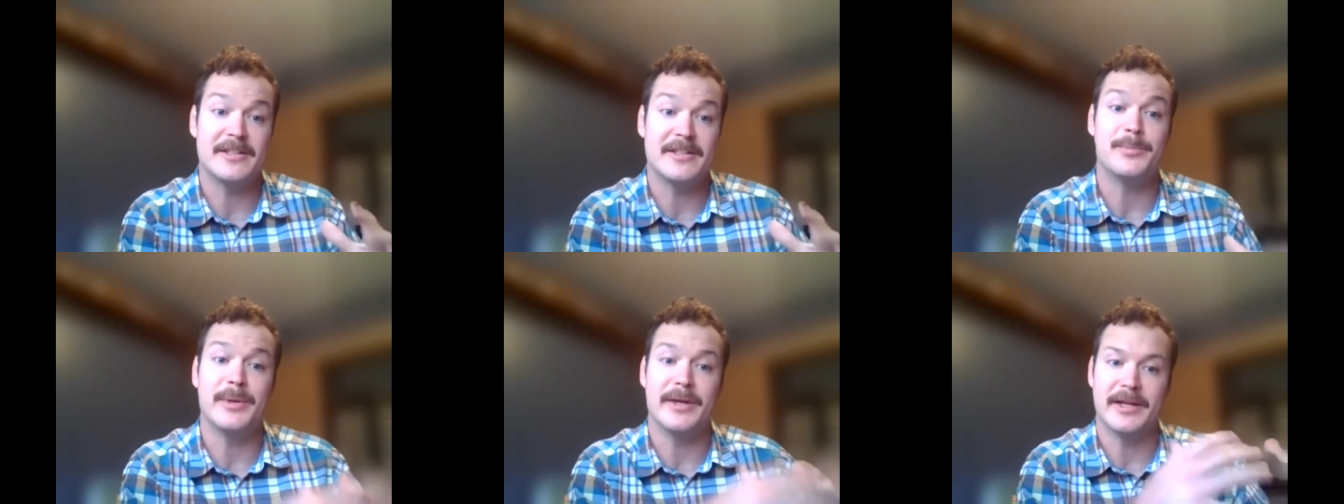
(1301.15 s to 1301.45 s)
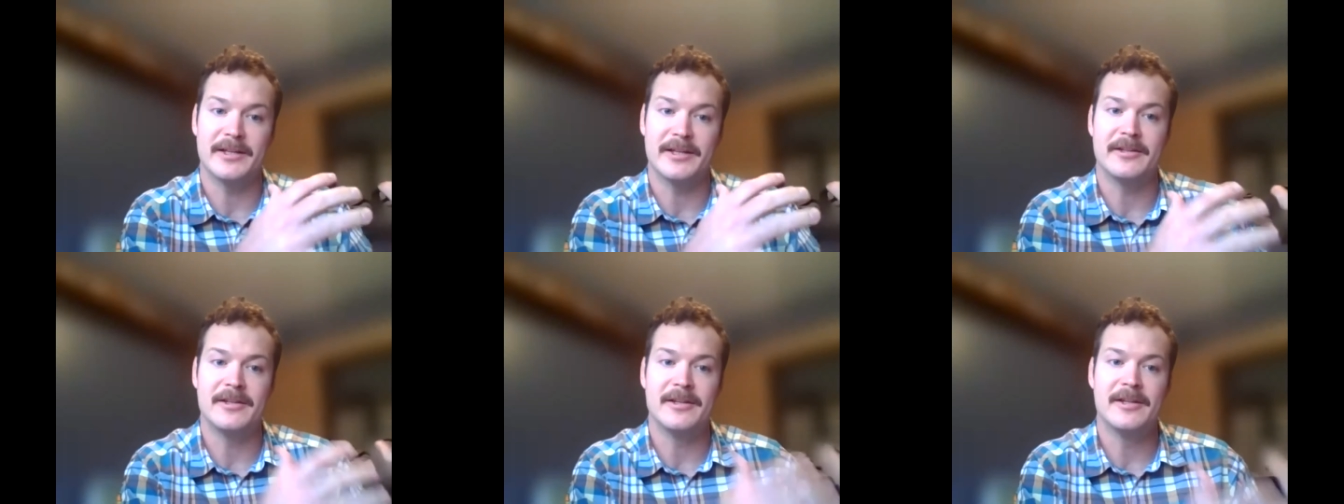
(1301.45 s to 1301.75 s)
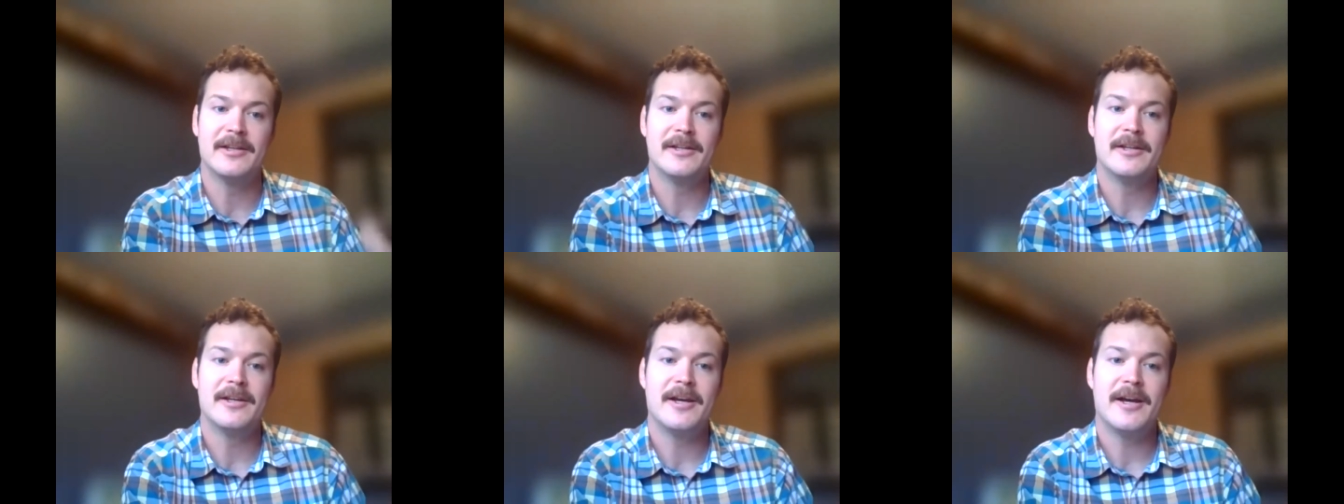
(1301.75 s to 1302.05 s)
these big
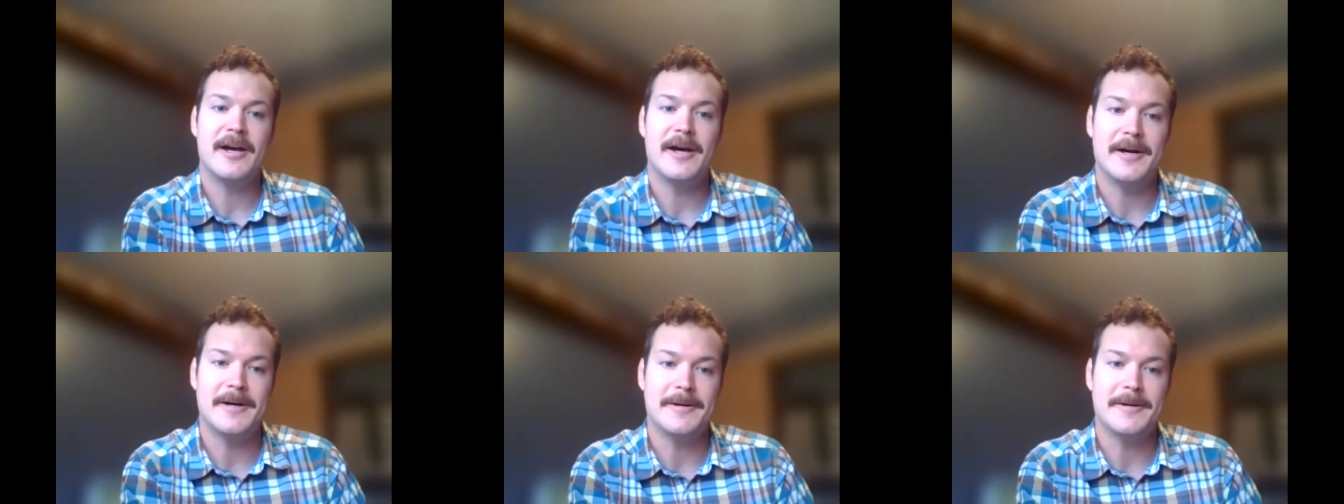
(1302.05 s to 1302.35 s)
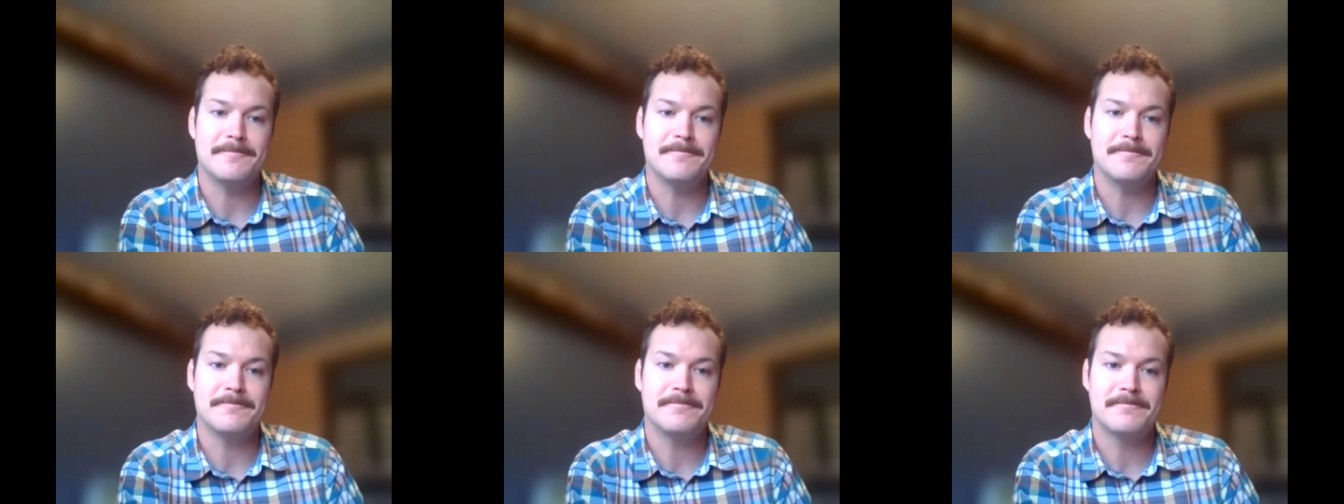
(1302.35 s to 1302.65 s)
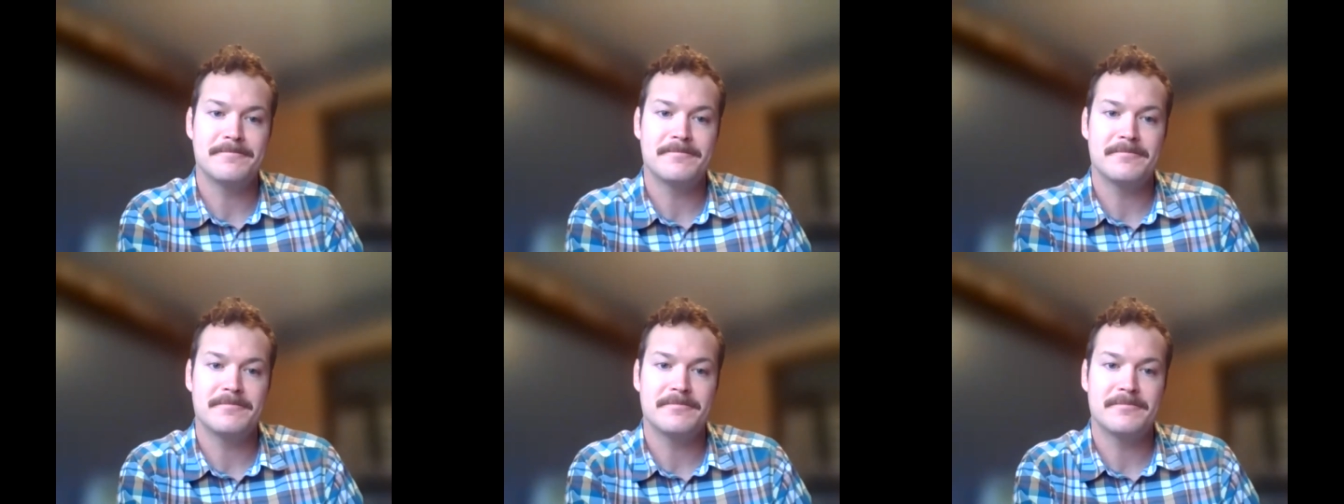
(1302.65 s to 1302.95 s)

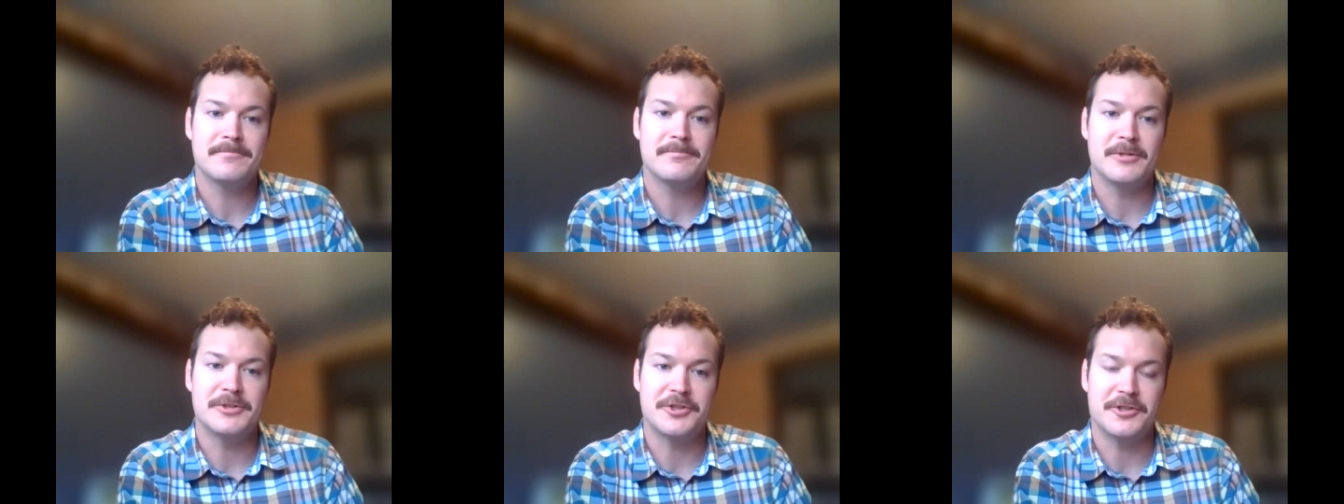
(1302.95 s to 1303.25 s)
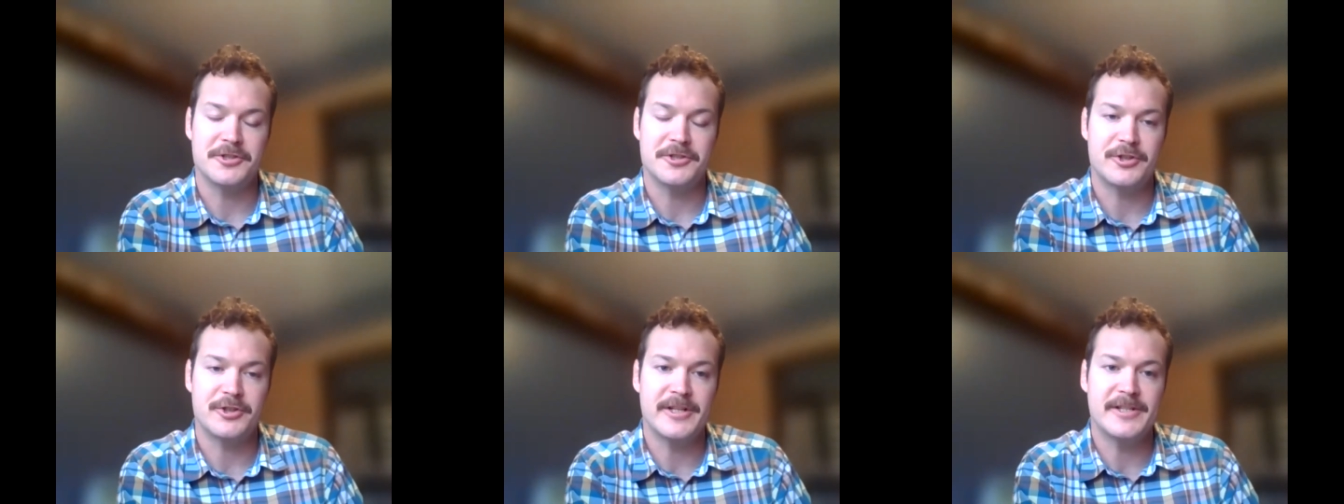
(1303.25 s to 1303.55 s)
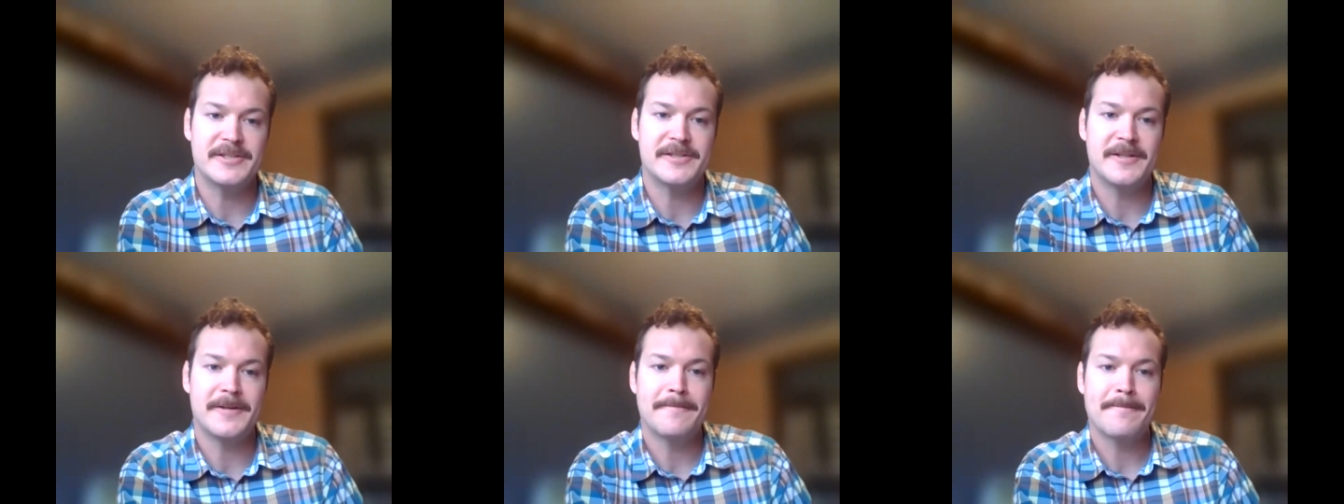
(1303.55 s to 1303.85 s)
mature
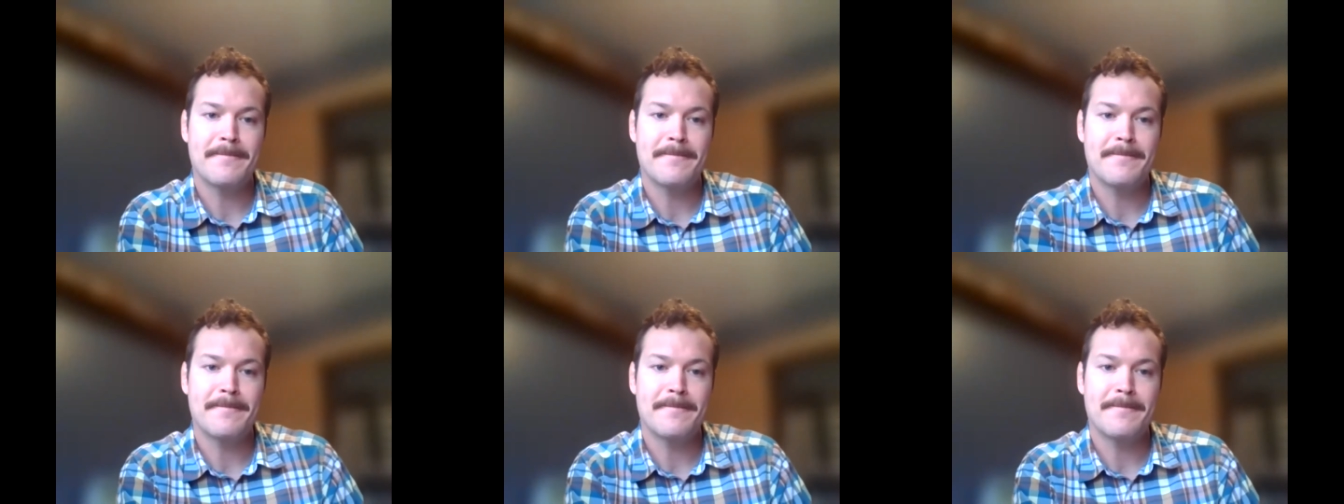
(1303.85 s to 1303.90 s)
trees.